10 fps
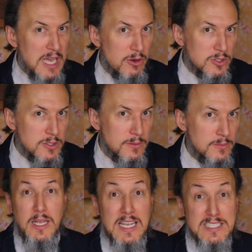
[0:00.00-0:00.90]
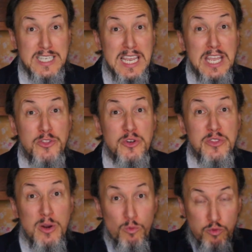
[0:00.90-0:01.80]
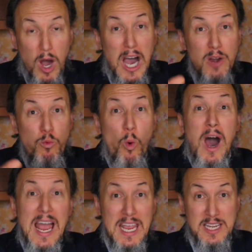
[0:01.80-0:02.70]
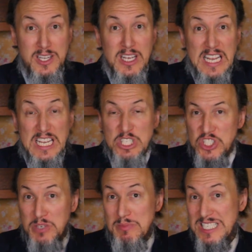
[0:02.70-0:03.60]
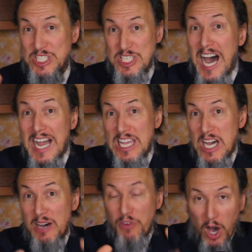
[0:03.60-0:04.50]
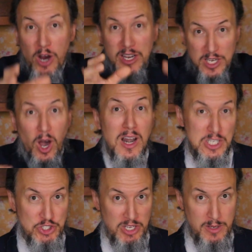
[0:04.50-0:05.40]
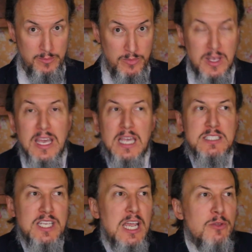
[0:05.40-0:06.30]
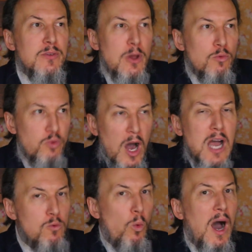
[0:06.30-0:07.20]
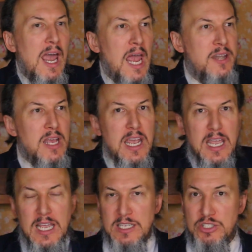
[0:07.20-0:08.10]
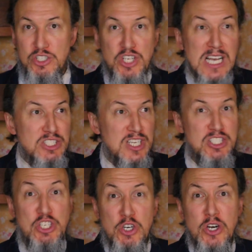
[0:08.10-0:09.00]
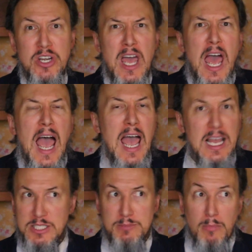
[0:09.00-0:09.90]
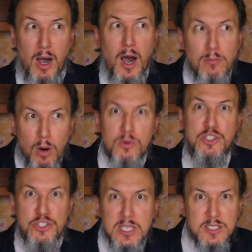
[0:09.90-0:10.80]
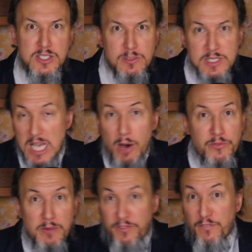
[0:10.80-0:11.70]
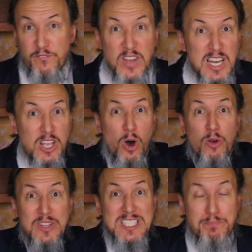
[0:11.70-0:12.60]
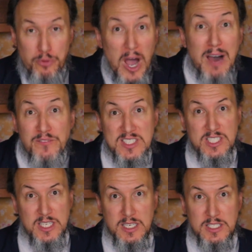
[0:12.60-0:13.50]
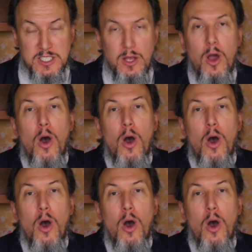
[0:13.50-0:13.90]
doubt? It's either that Ron Wyatt is the Messiah of archaeology. It's either that Ron Wyatt is just as good as almost Jesus himself in fulfilling all these prophecies,